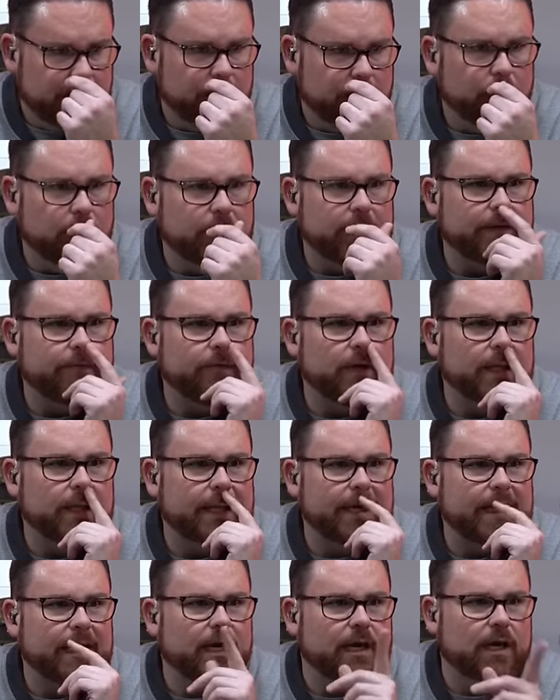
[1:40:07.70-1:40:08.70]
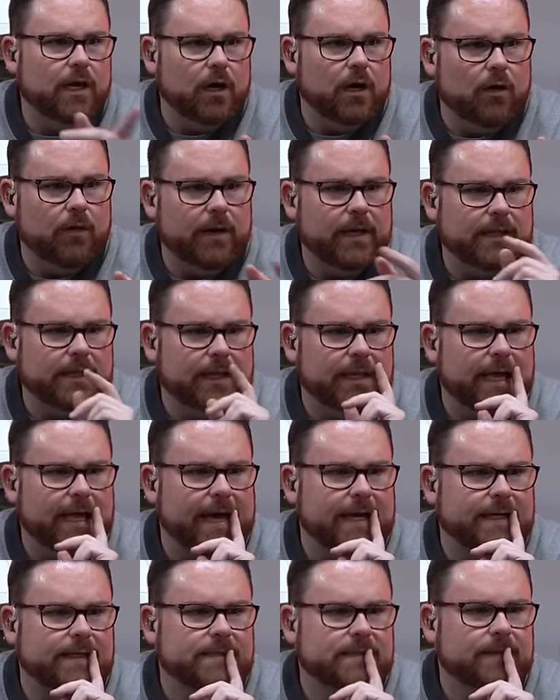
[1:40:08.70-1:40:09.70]
we'll give you a link go hit the
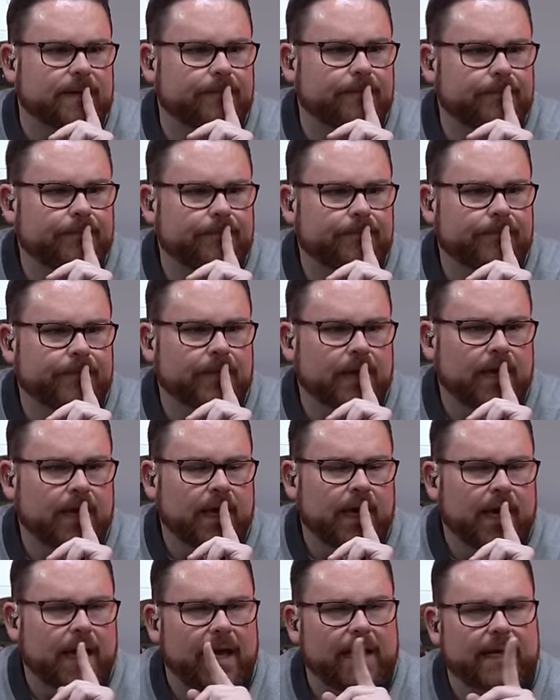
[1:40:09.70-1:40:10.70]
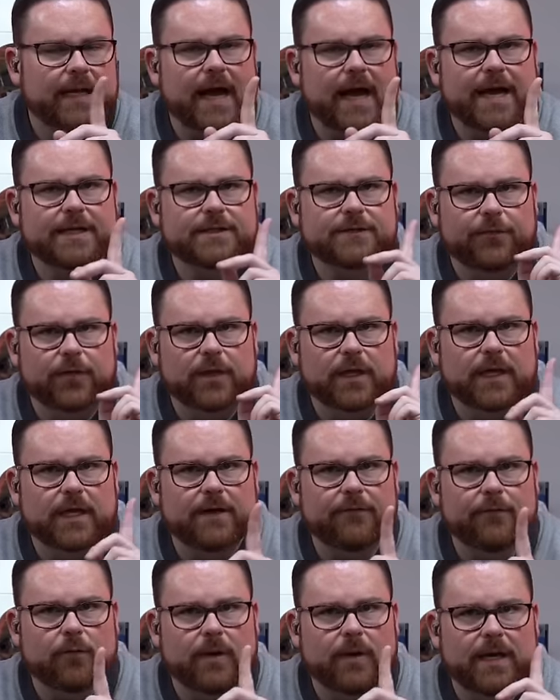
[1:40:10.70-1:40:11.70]
likes and guys for the
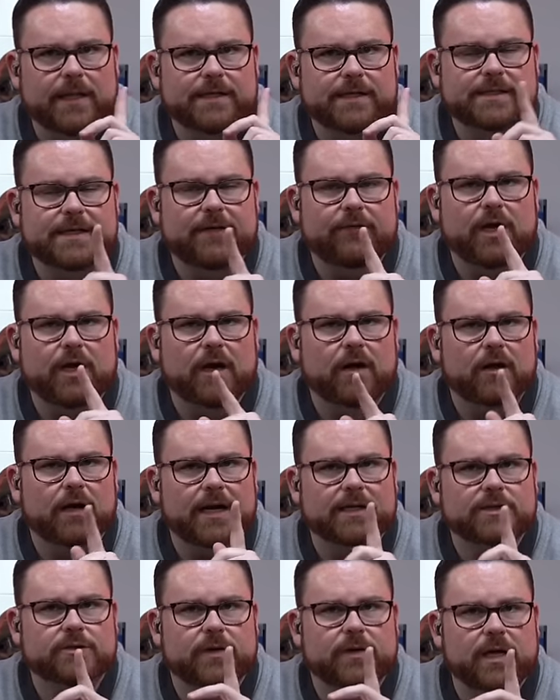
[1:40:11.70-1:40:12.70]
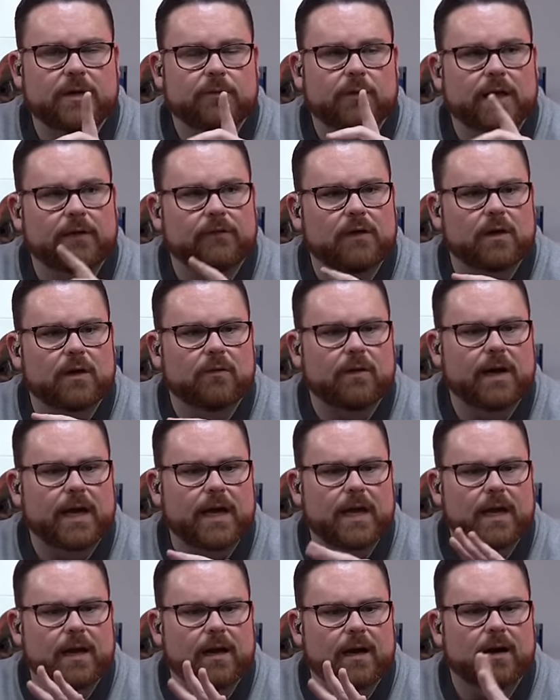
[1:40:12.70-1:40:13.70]
giveaway the 7800x3d we're giving
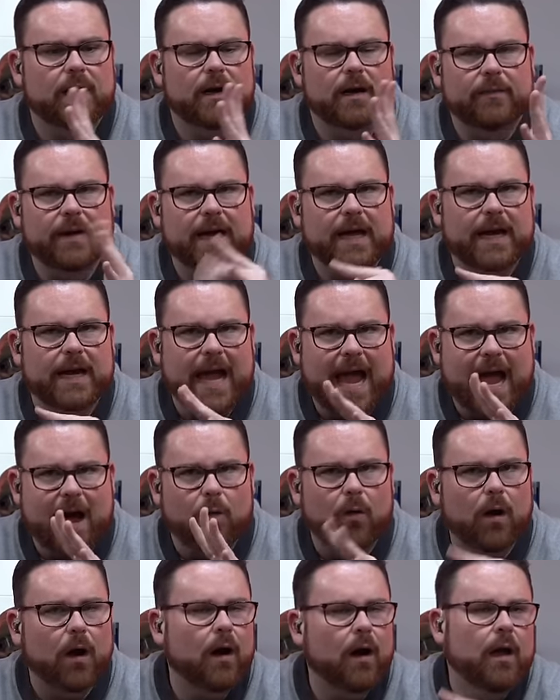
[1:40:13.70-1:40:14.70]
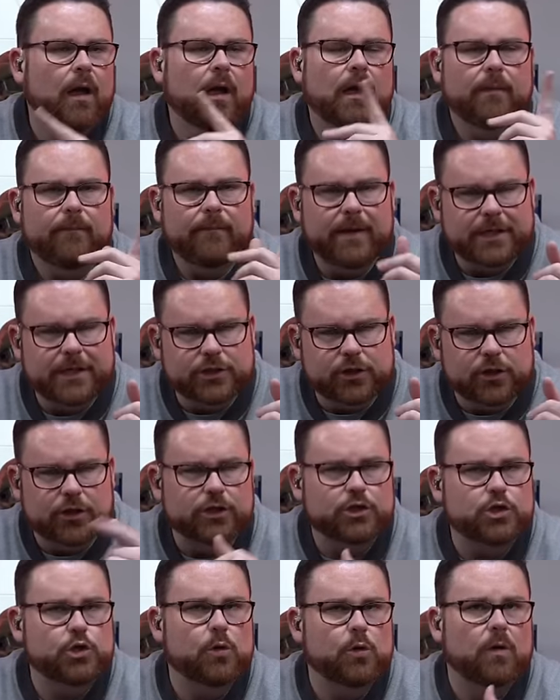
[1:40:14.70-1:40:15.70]
away here in about an hour Make sure
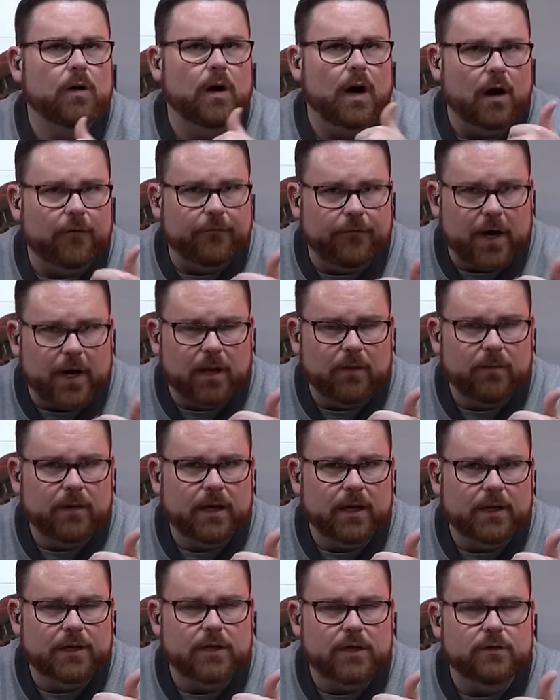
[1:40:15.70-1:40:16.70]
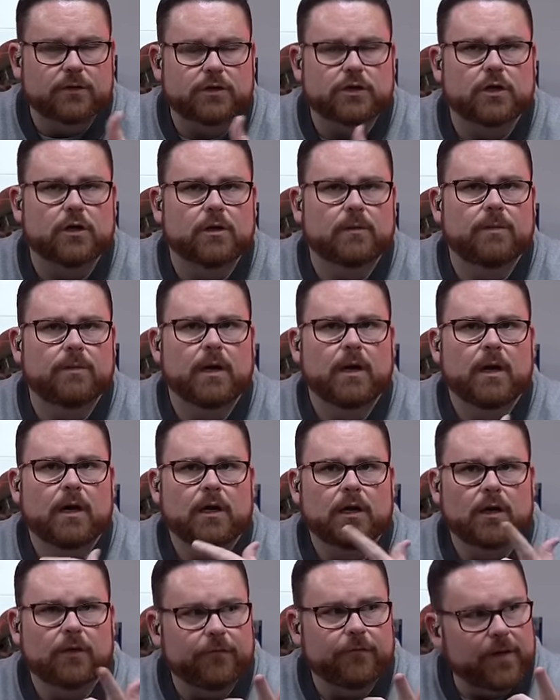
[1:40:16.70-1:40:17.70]
that you are following on YouTube,
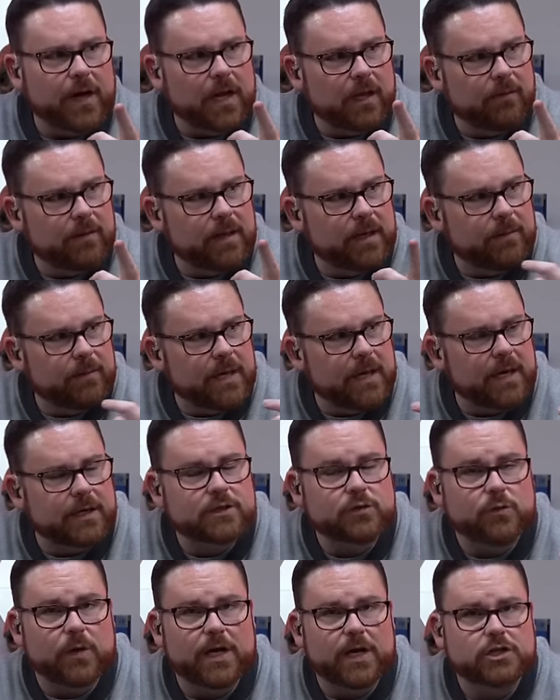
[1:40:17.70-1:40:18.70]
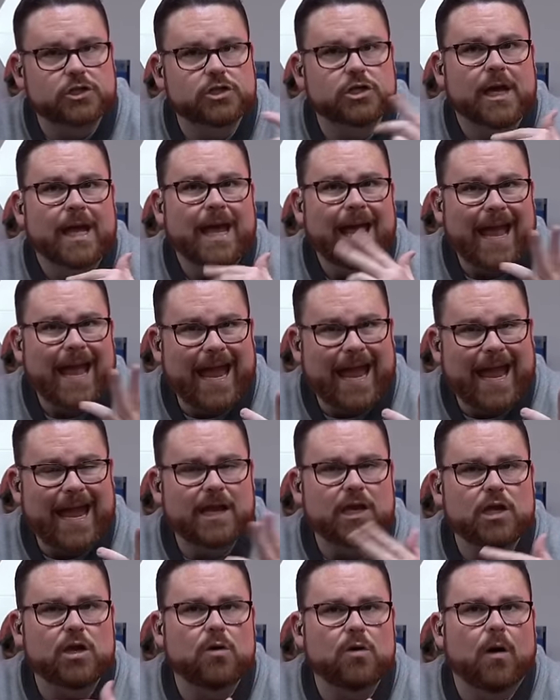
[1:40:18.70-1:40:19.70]
you're following me on Twitch,
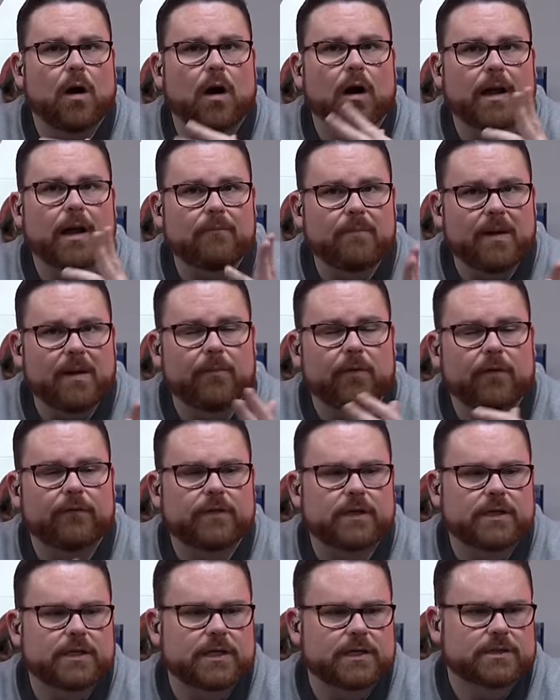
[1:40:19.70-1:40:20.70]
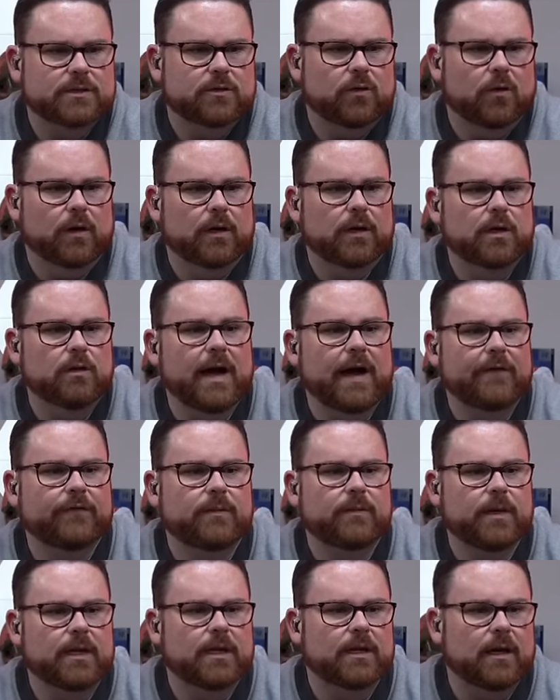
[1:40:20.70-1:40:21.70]
and you are a member of the Discord. You have
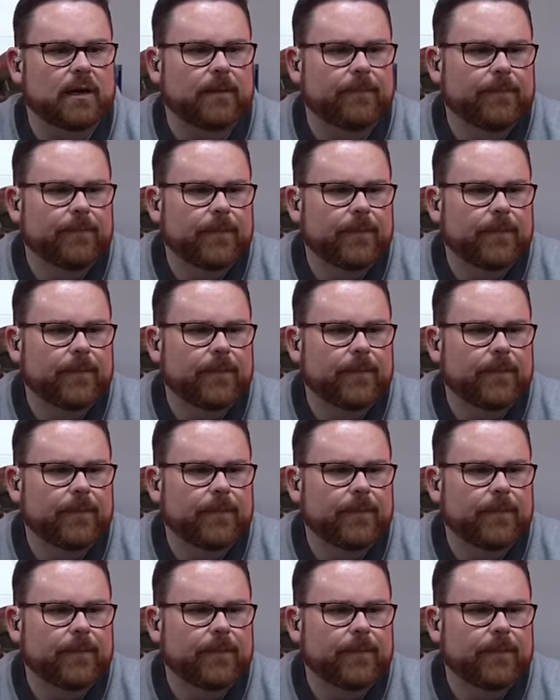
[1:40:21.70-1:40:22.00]
to be in there.